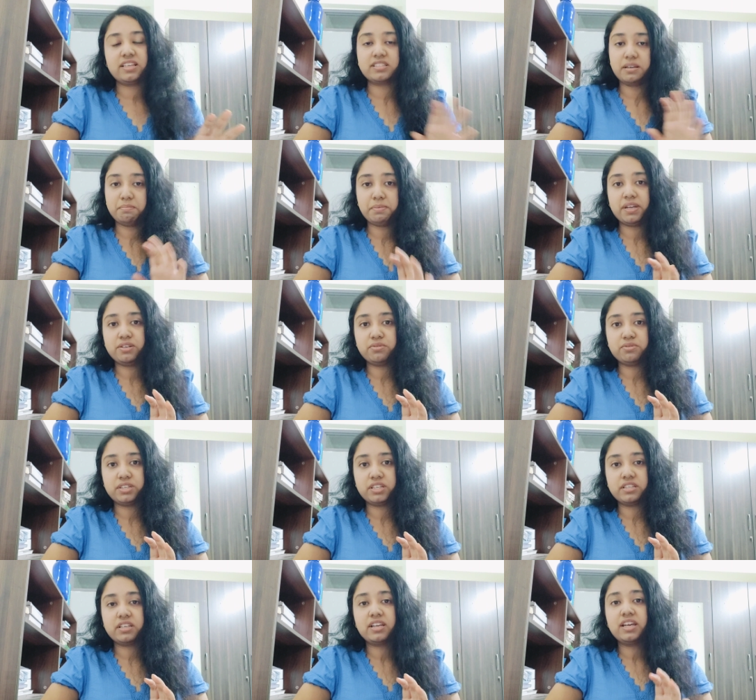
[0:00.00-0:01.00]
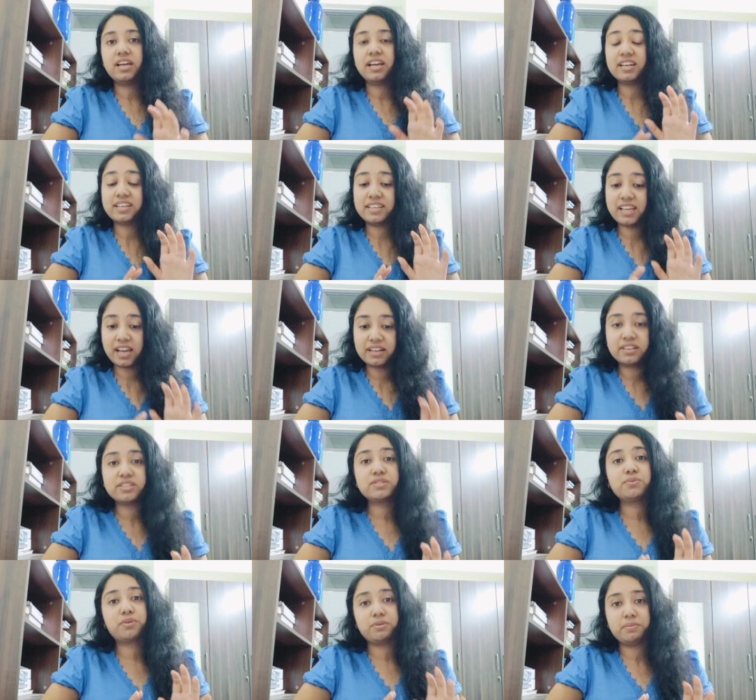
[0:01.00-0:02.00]
as compared to NEET, and that
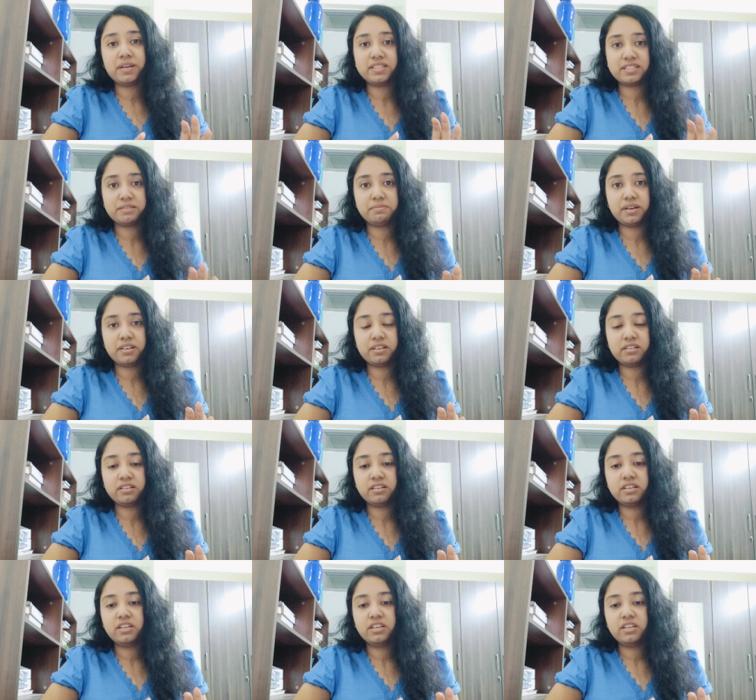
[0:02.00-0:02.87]
is what makes it better.